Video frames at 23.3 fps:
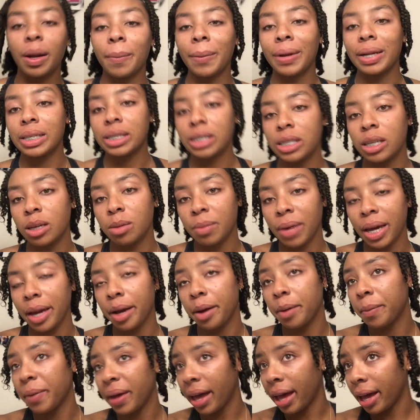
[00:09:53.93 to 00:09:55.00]
I'm about to slick my
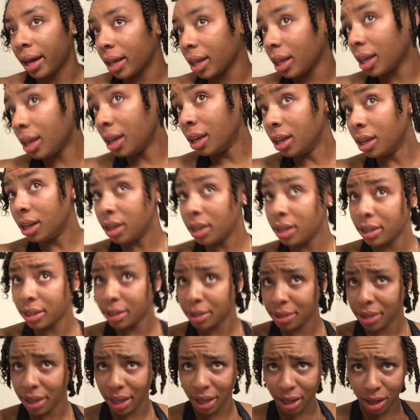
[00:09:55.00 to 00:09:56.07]
hair back
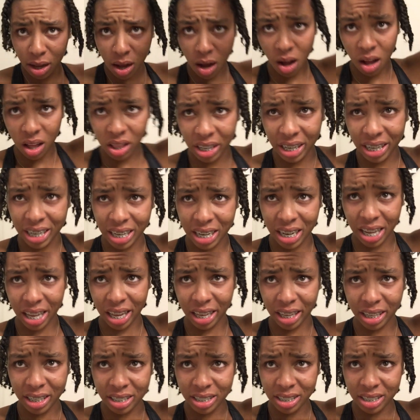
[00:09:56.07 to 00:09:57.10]
and call it a day.